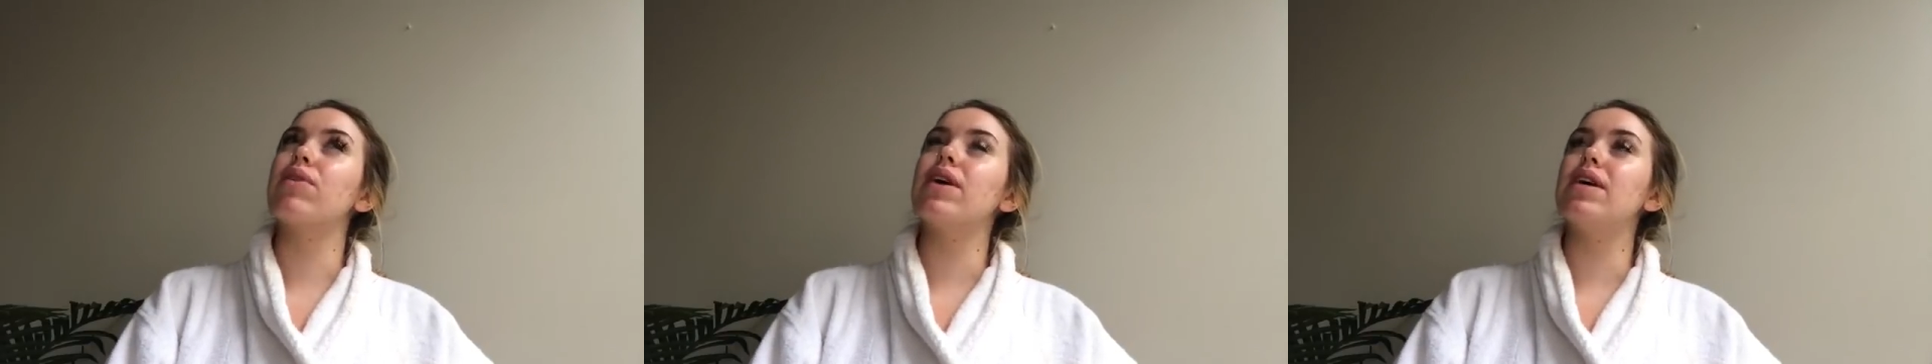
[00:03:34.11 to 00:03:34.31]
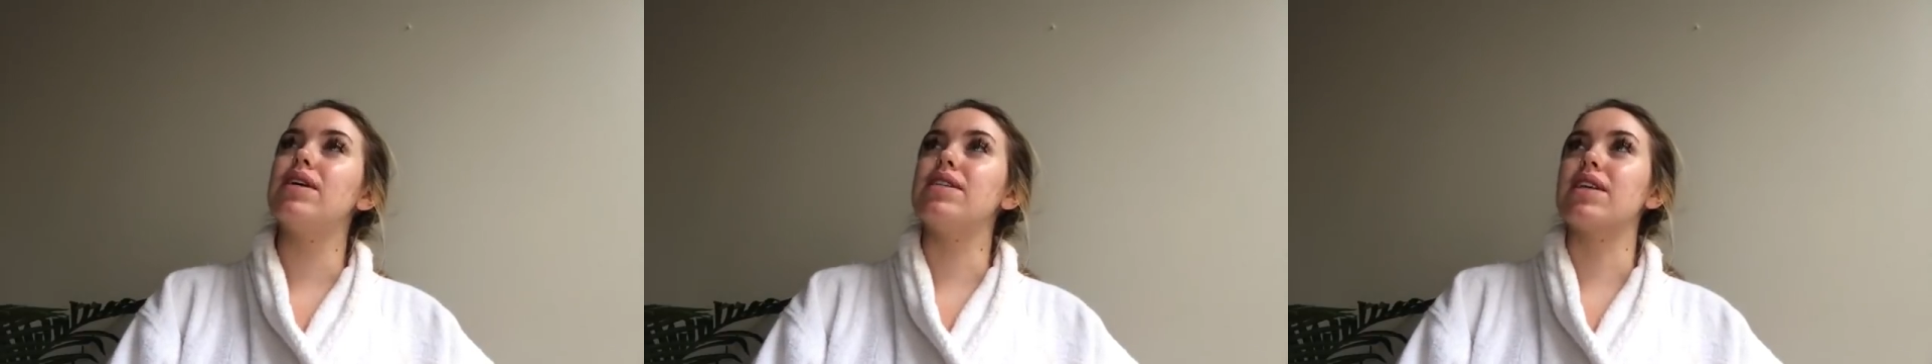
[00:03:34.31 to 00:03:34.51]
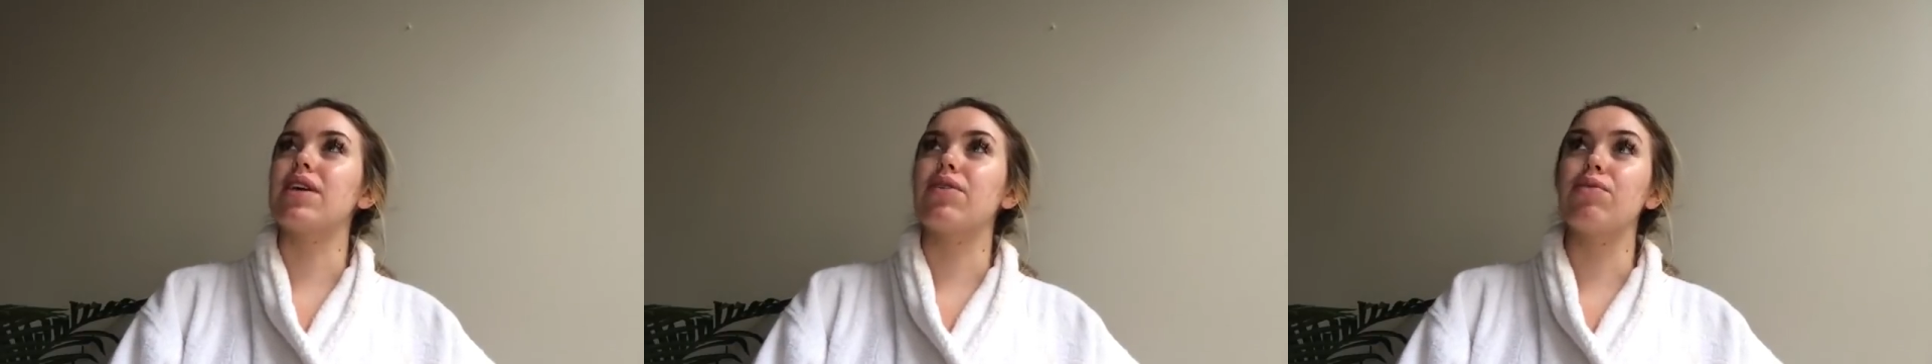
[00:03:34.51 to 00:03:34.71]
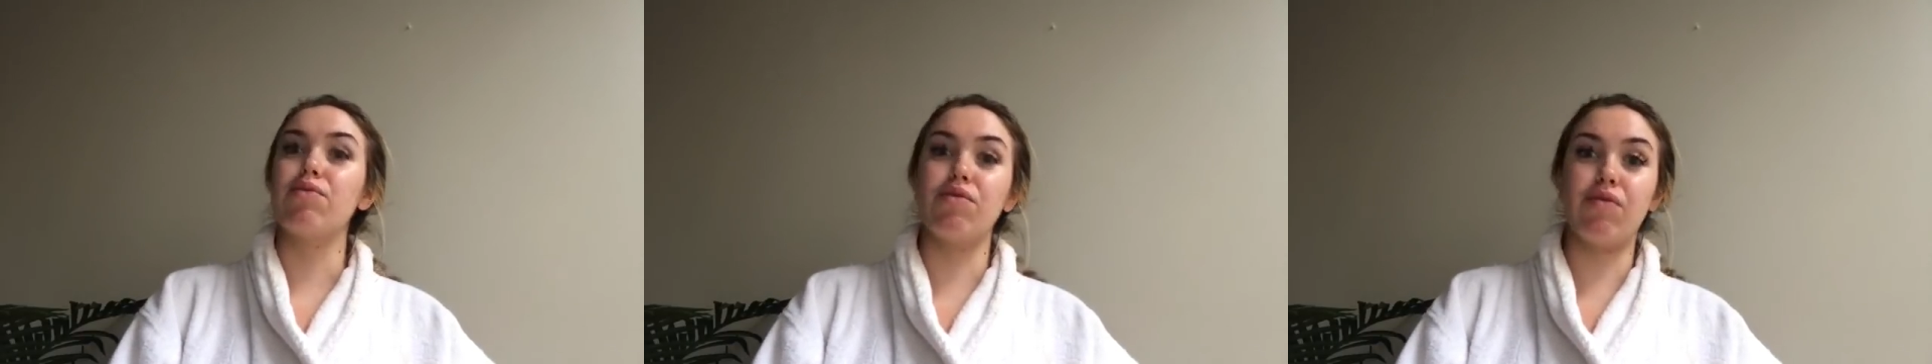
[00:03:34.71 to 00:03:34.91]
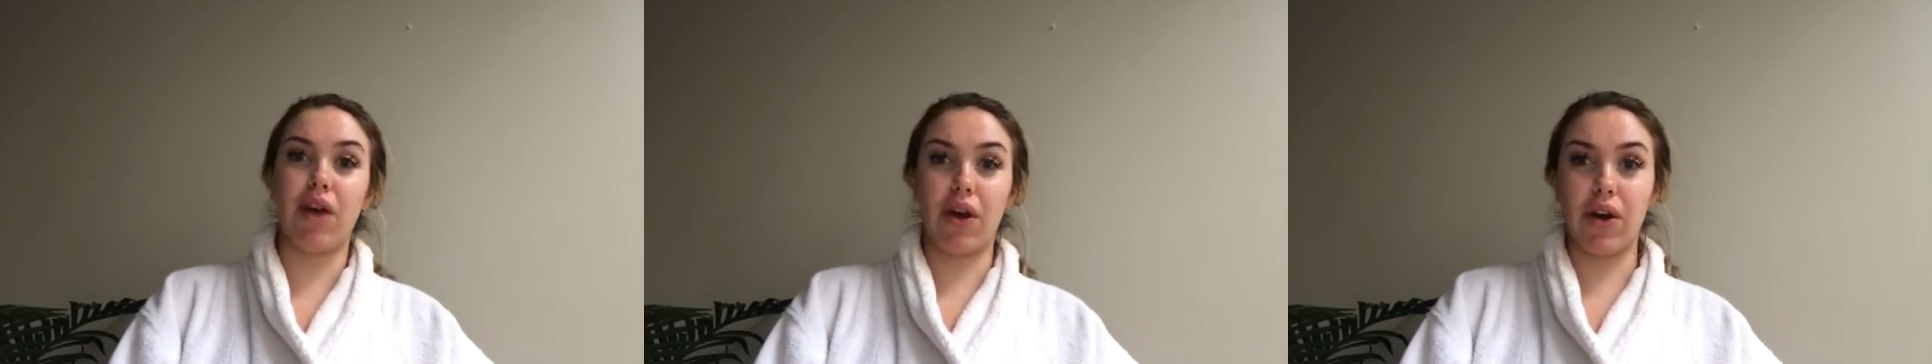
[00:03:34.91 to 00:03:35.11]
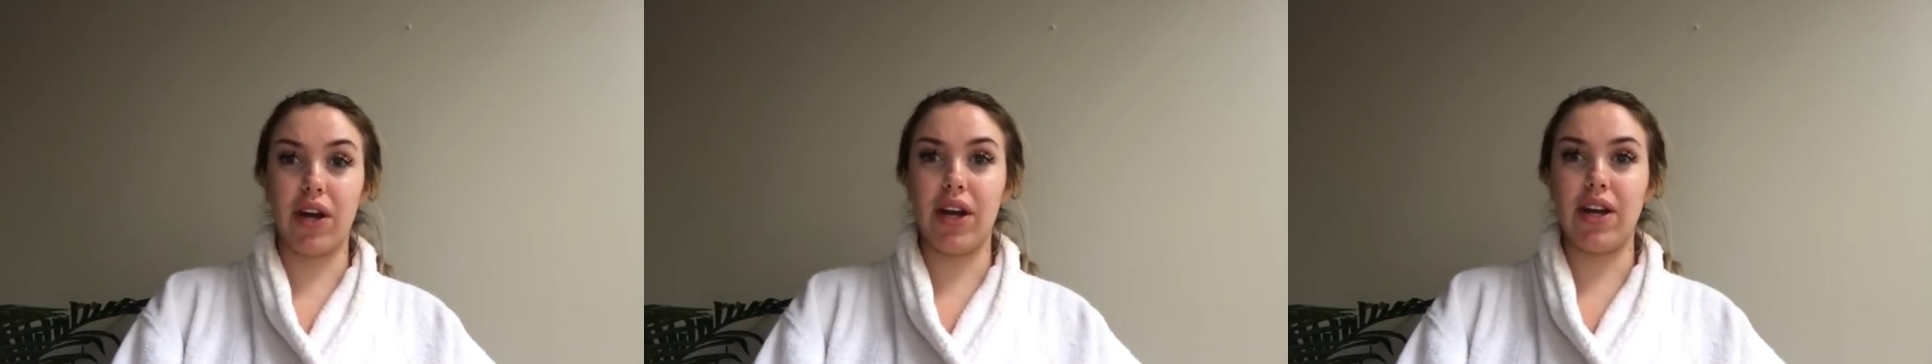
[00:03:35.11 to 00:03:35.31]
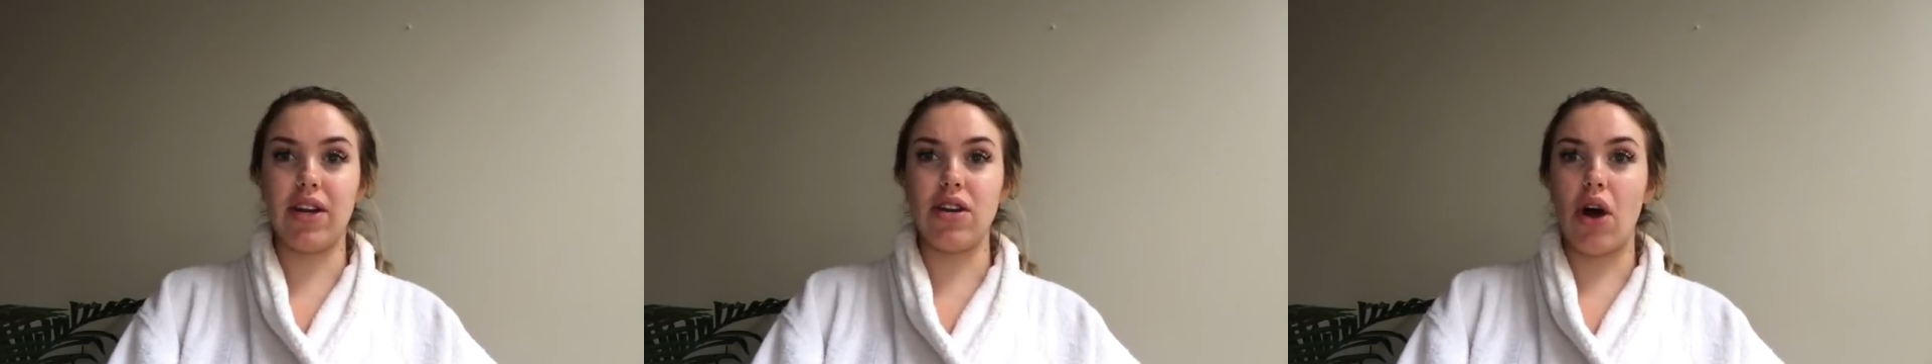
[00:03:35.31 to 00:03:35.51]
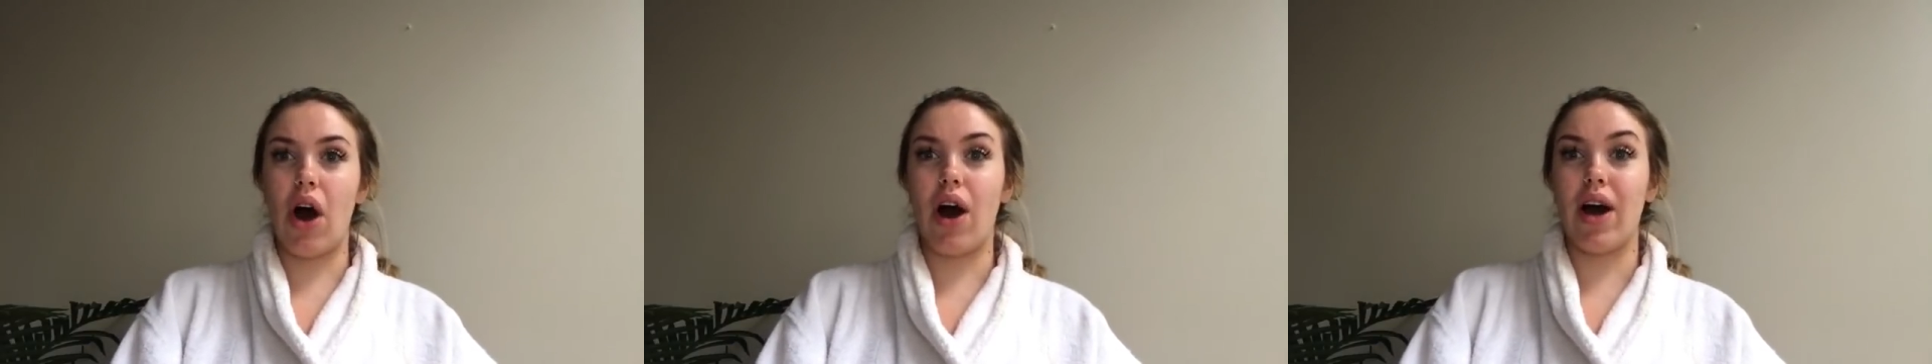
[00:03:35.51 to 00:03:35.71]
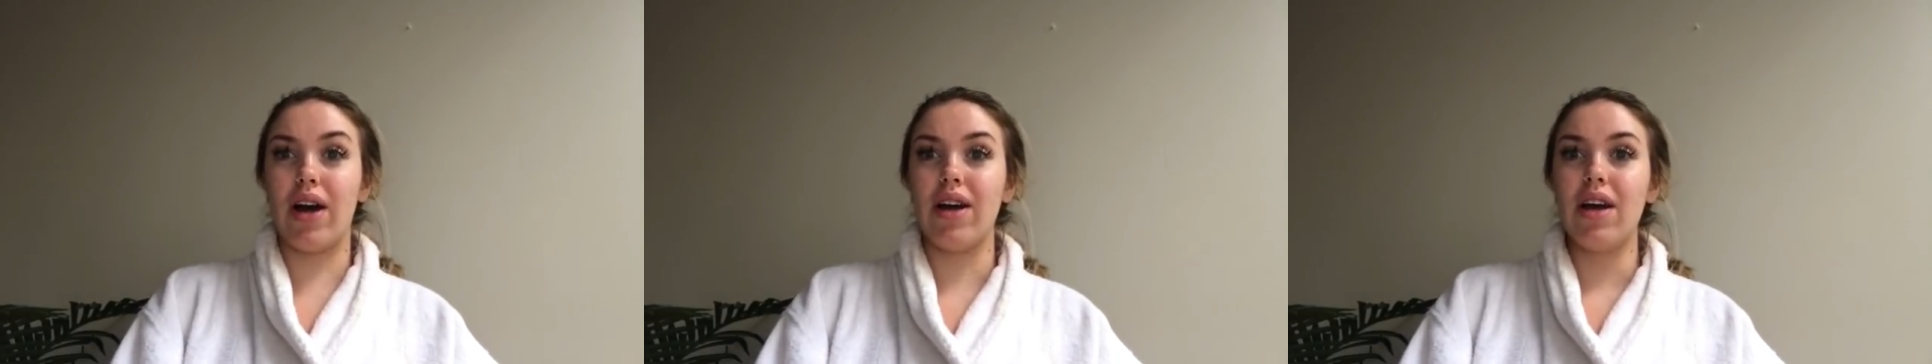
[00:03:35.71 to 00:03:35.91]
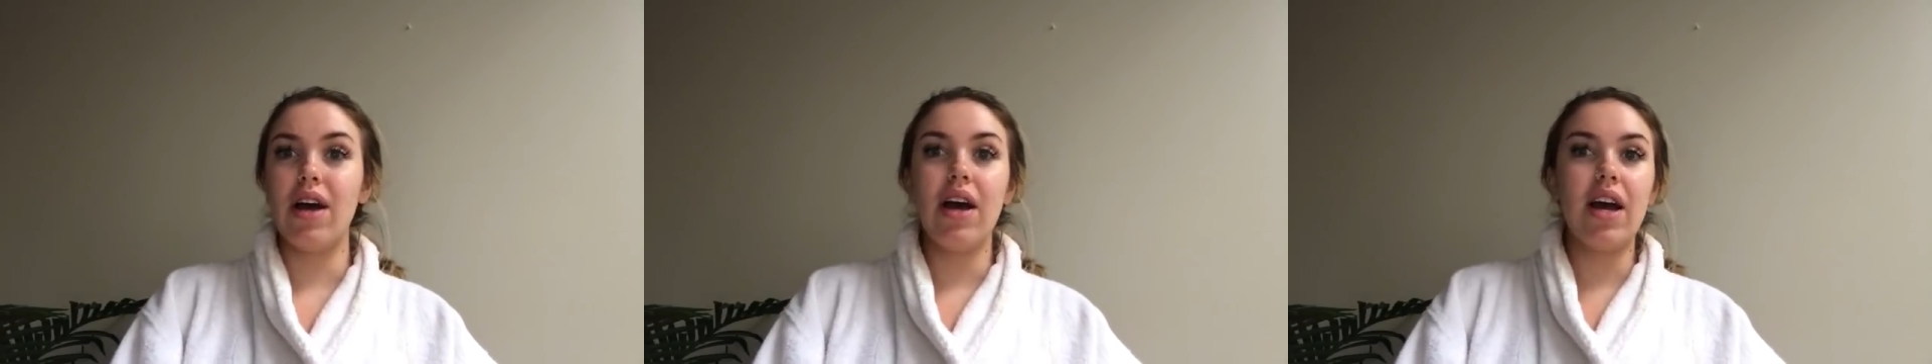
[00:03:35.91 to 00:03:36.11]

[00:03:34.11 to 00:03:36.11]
it is like very not,